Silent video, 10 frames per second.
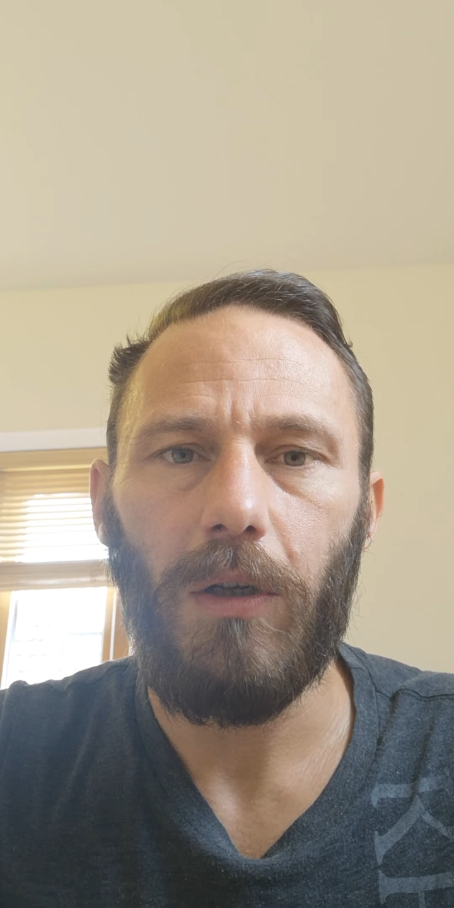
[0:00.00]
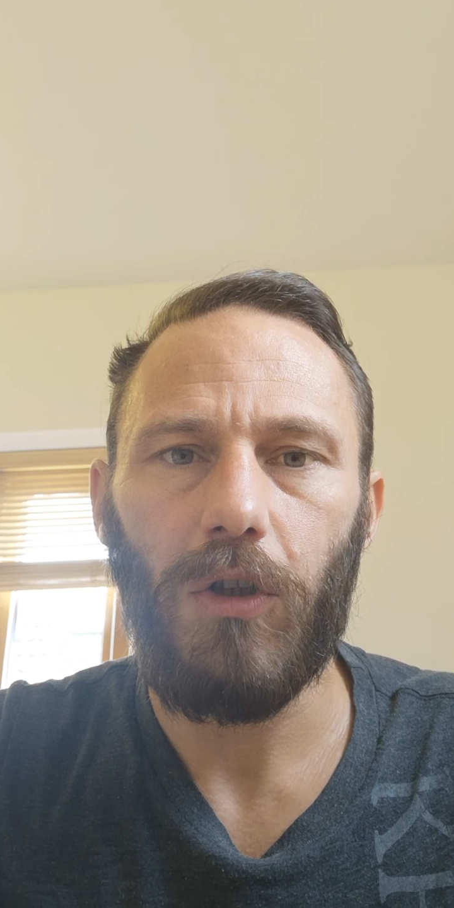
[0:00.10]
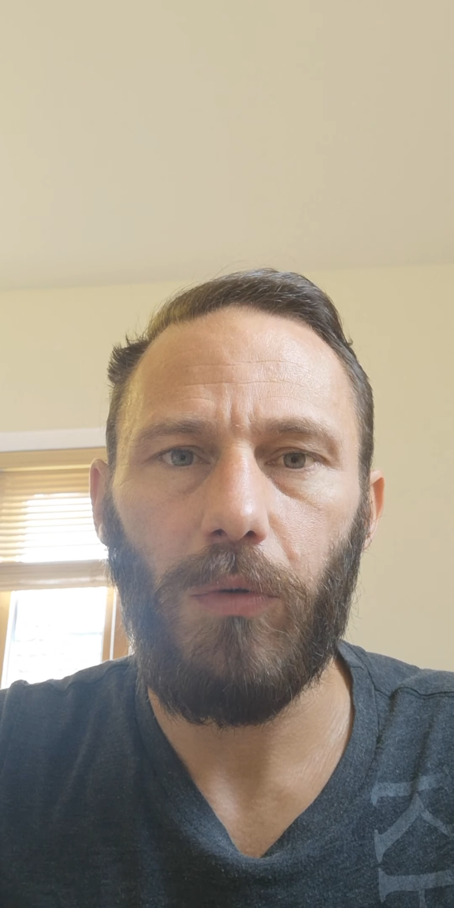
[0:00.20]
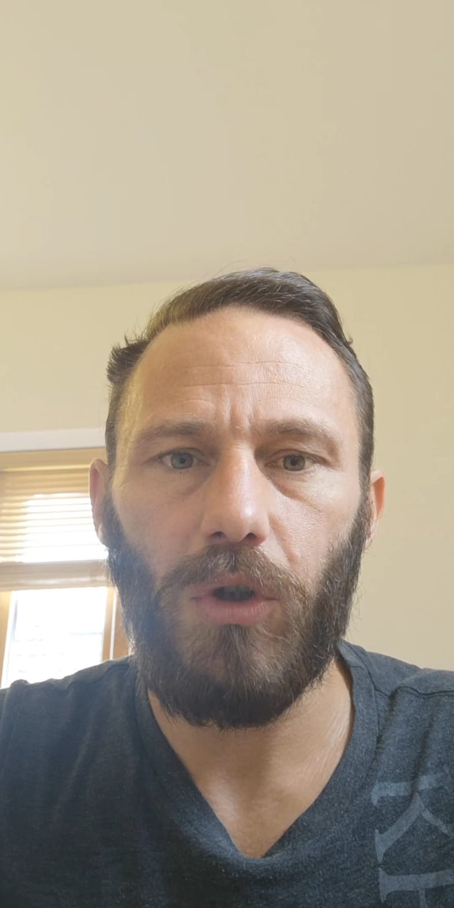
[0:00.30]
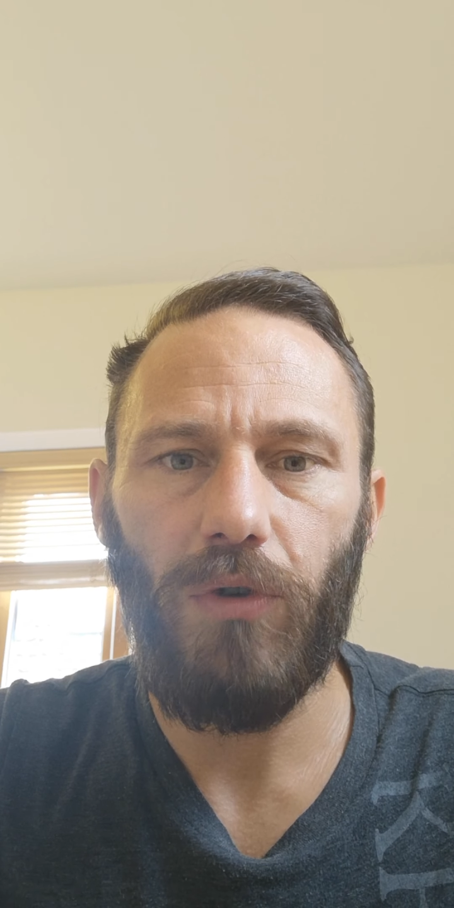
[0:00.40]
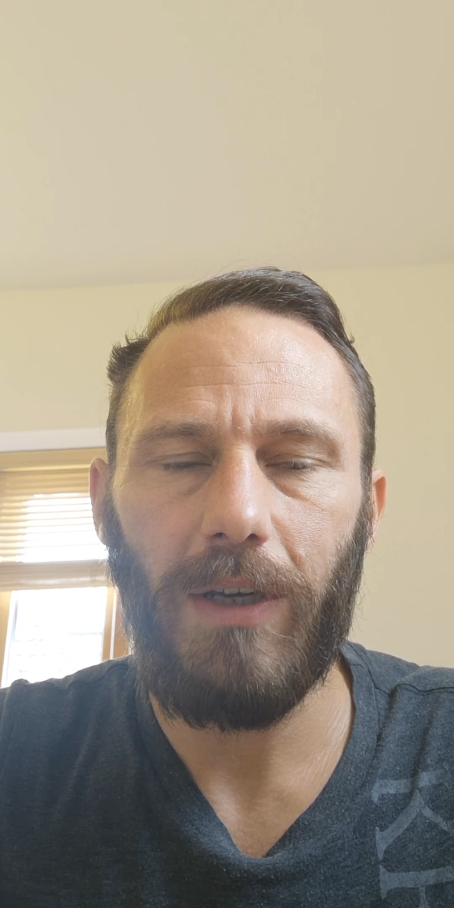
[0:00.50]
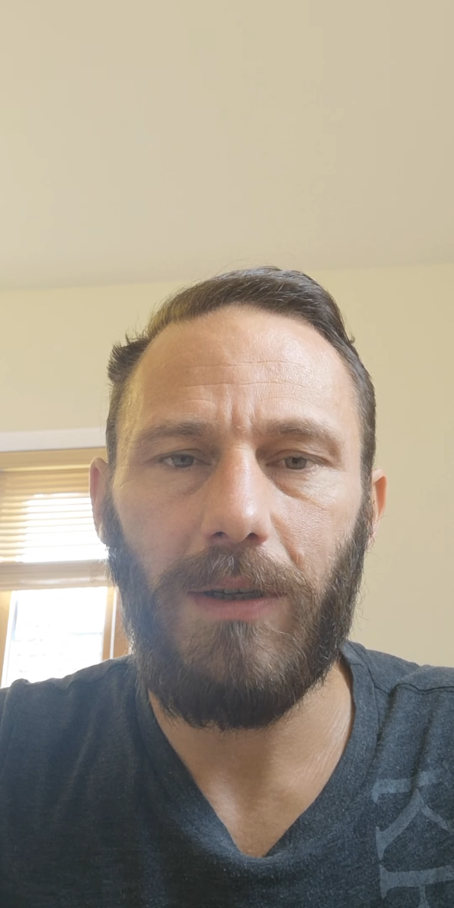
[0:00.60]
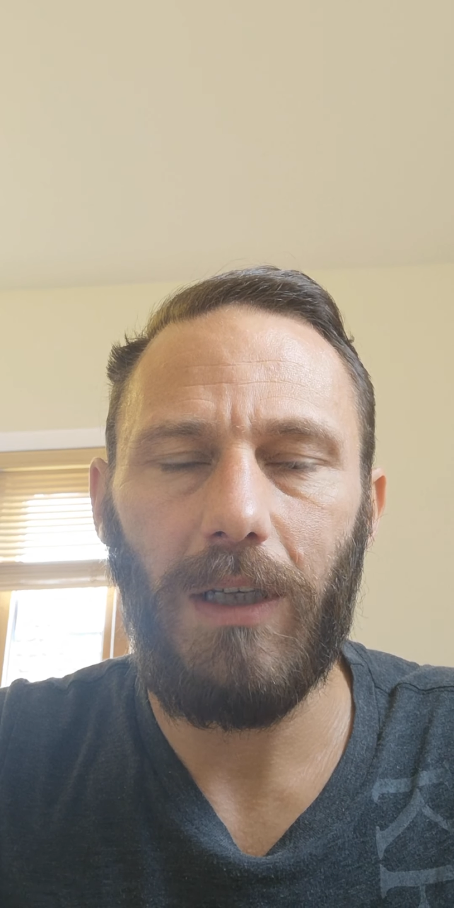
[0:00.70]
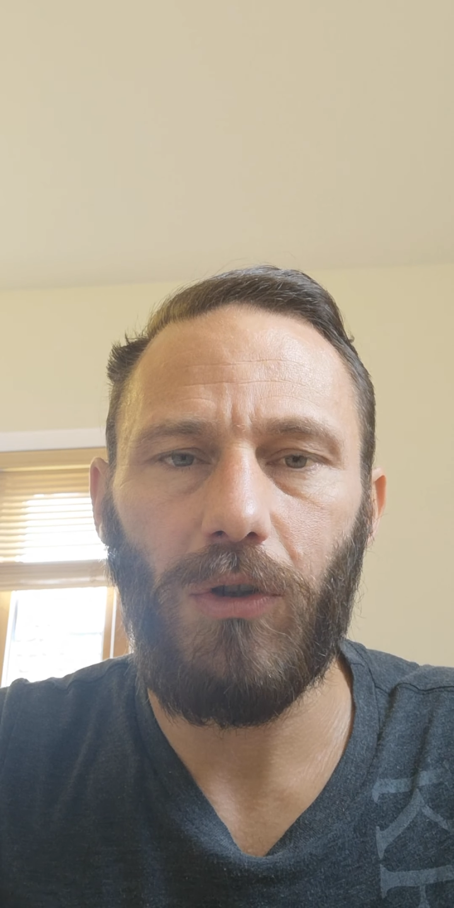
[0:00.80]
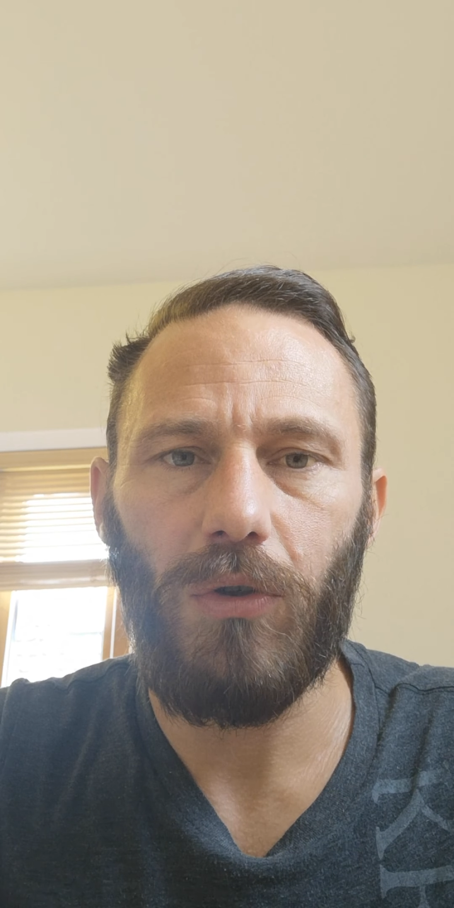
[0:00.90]
to address
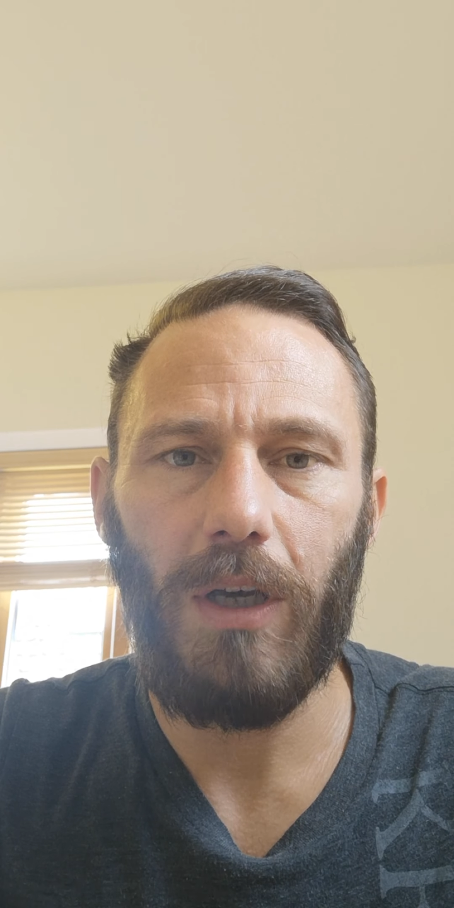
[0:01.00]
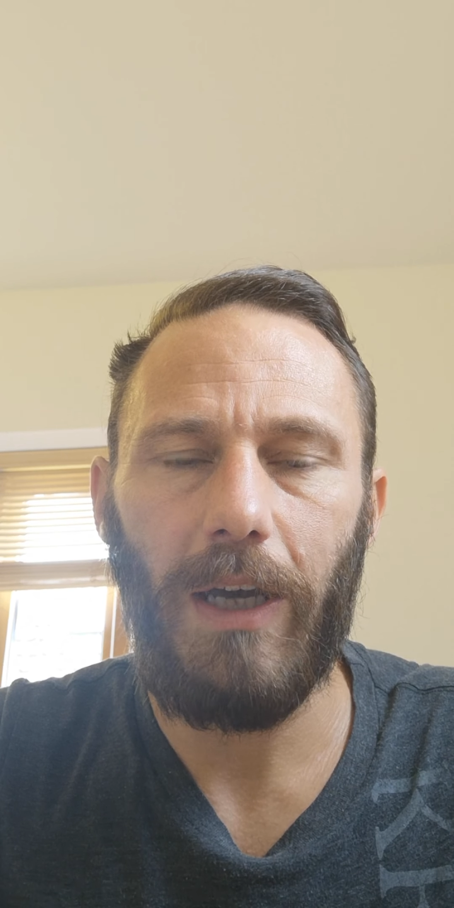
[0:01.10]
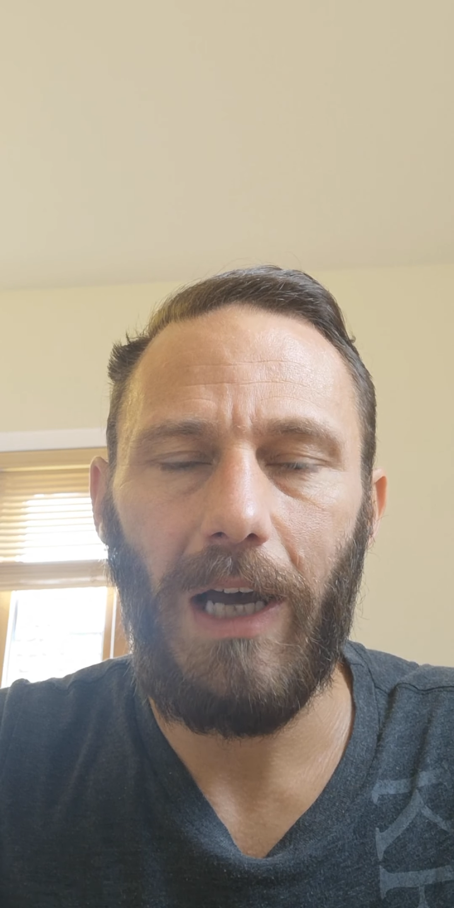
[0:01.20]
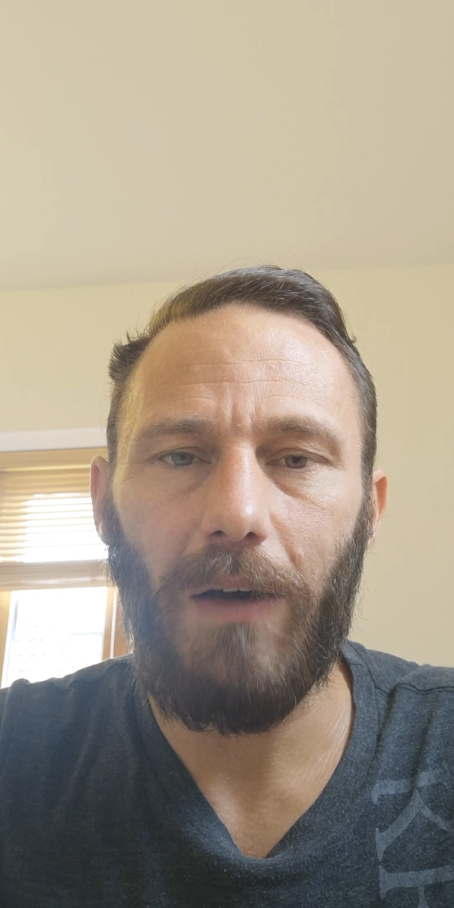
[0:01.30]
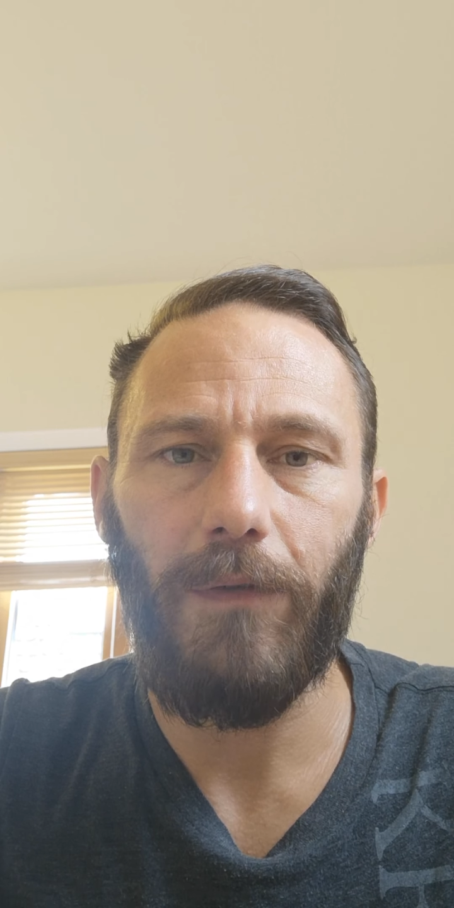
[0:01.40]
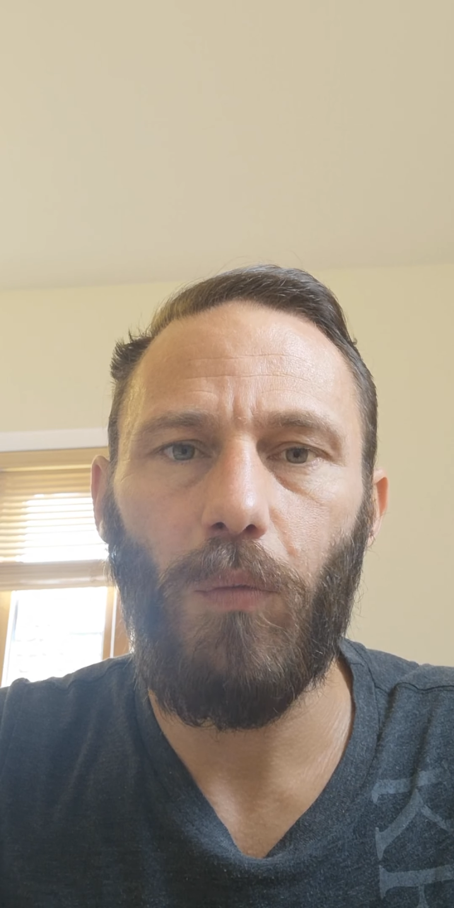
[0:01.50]
the issues they have,